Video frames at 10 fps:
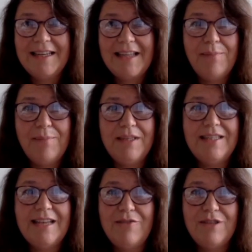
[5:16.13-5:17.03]
and happy
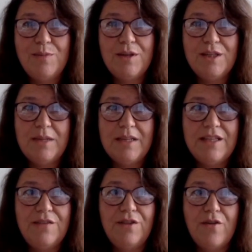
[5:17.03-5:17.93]
to take
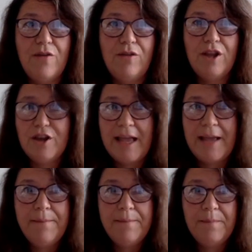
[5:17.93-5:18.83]
responsibility for their own
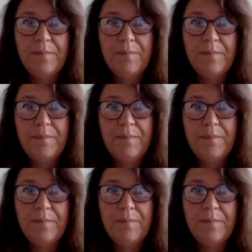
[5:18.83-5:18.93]
learning.